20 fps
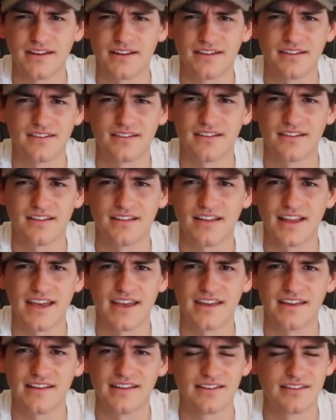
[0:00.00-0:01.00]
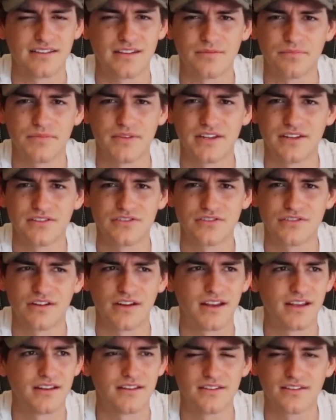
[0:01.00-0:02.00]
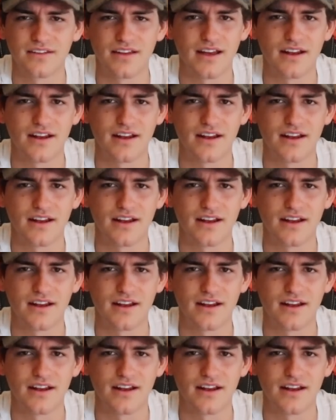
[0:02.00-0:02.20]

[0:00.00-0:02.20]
in his leg, something strains.